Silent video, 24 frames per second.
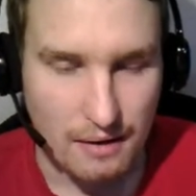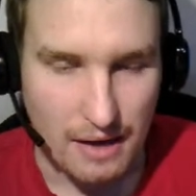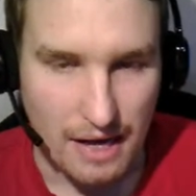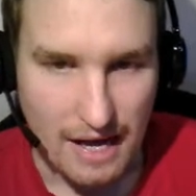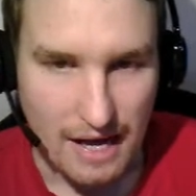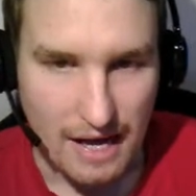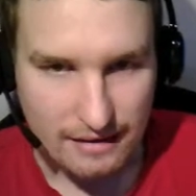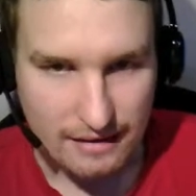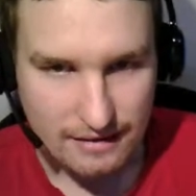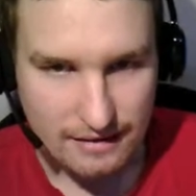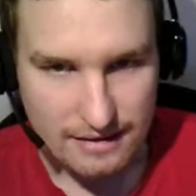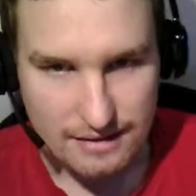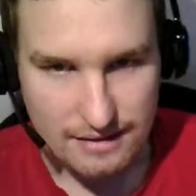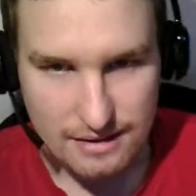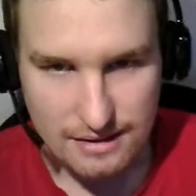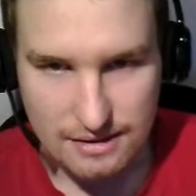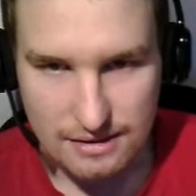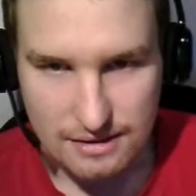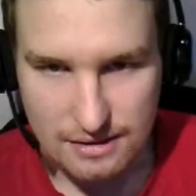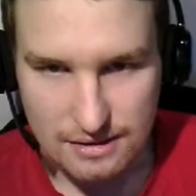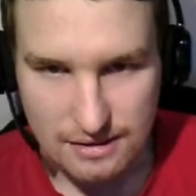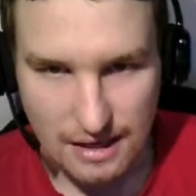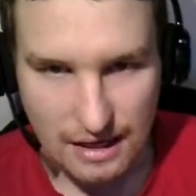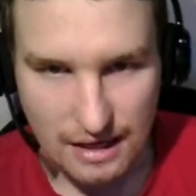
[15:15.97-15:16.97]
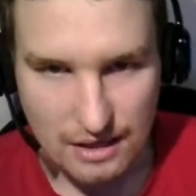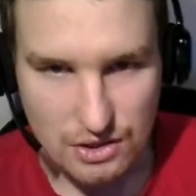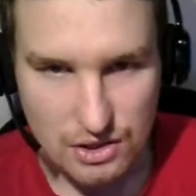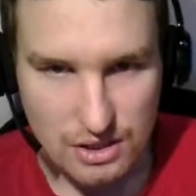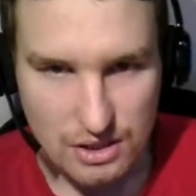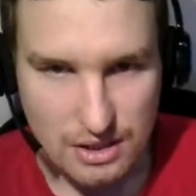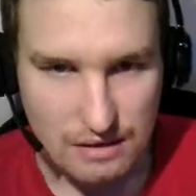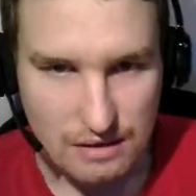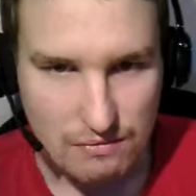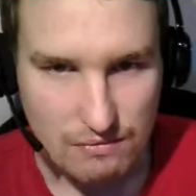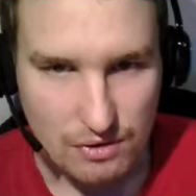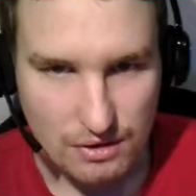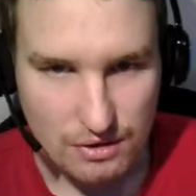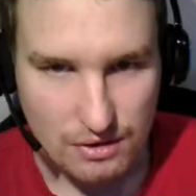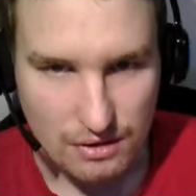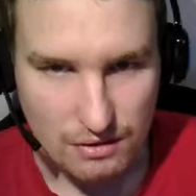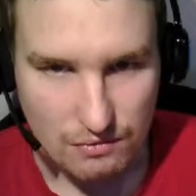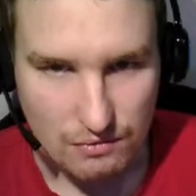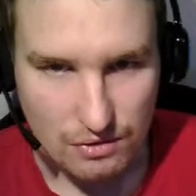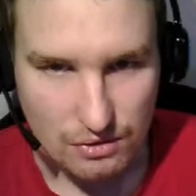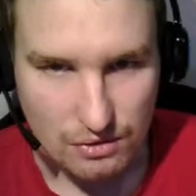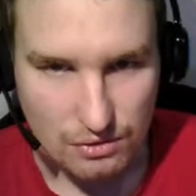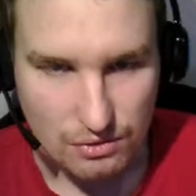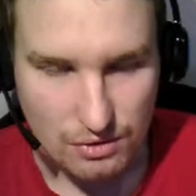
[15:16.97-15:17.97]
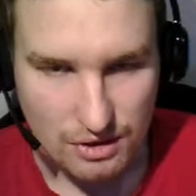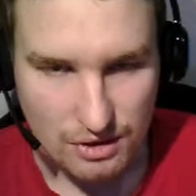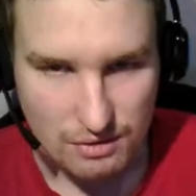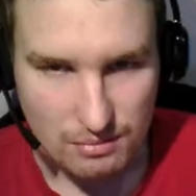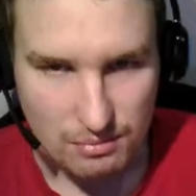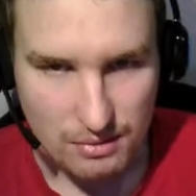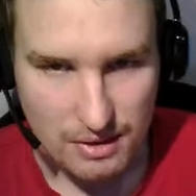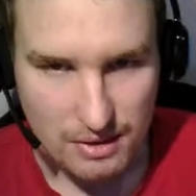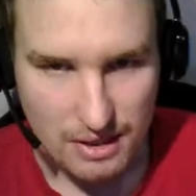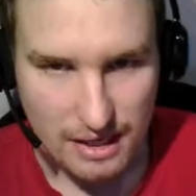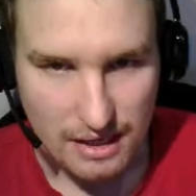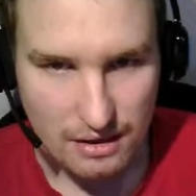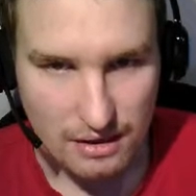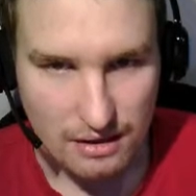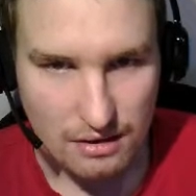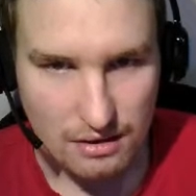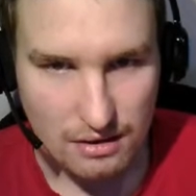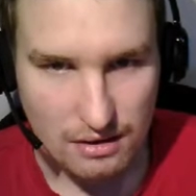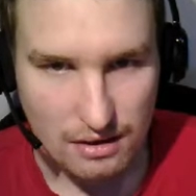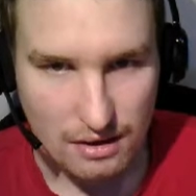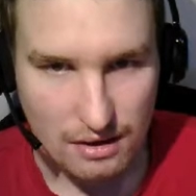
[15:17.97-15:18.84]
And this is actually what I want to explain,